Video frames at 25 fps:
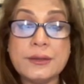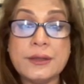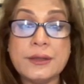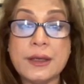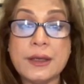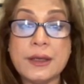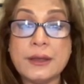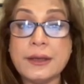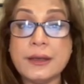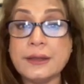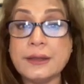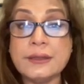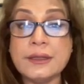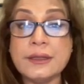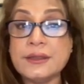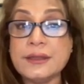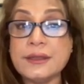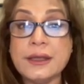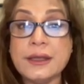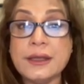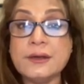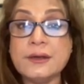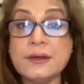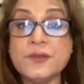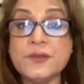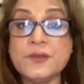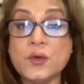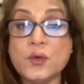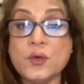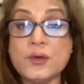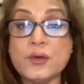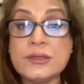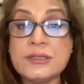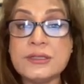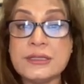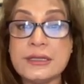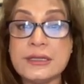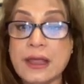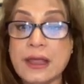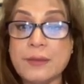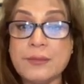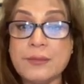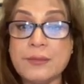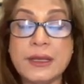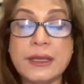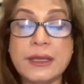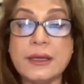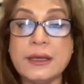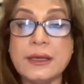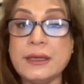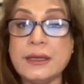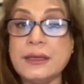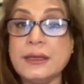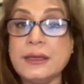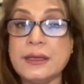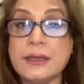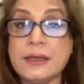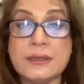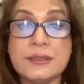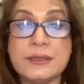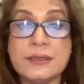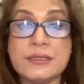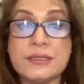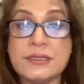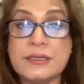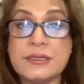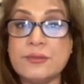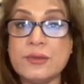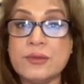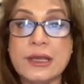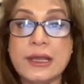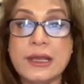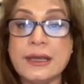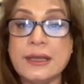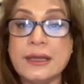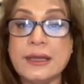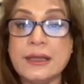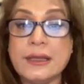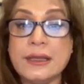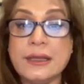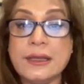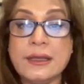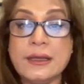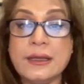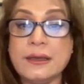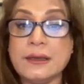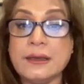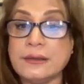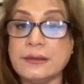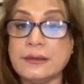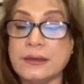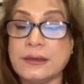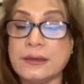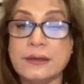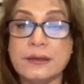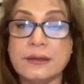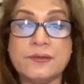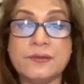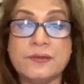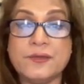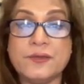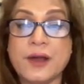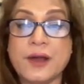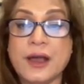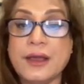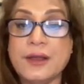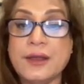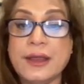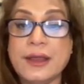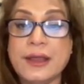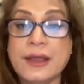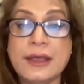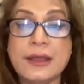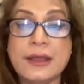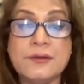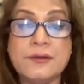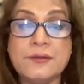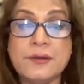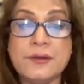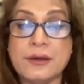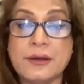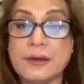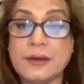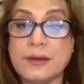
another thing, of course, laminine is stimulating the nerve firing, and